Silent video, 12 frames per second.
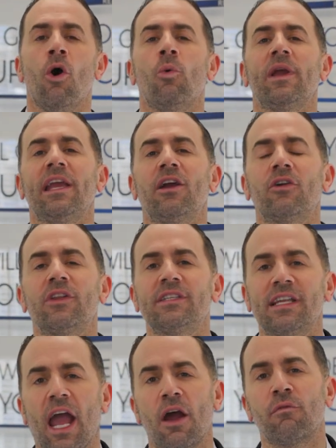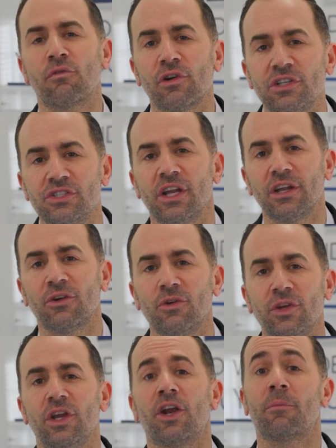We hear this every single
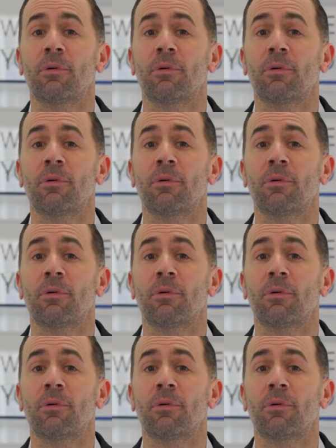year,